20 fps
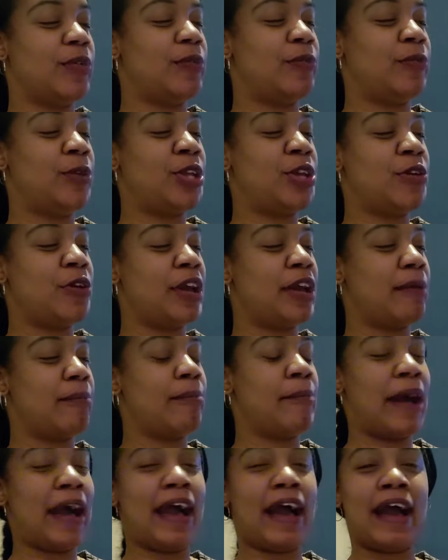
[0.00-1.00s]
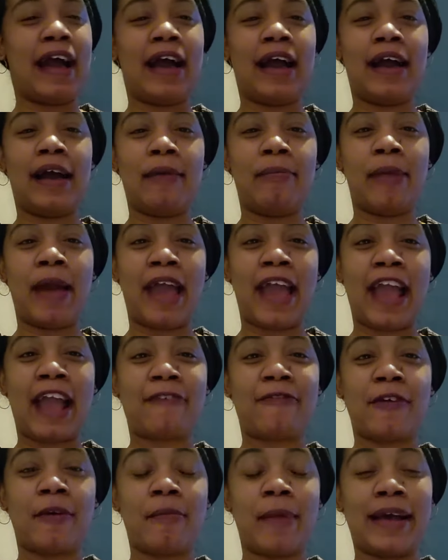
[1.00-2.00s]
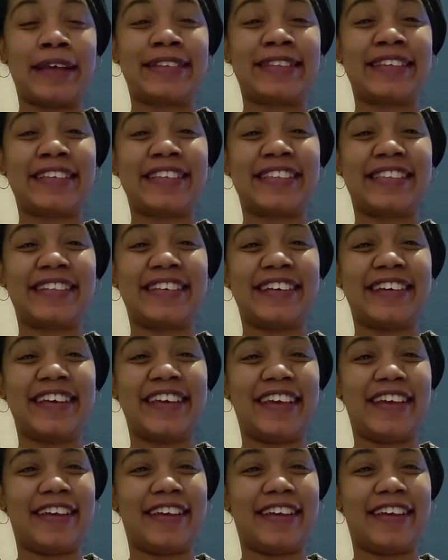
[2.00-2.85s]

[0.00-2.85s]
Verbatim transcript: when you buy a bag from my sister,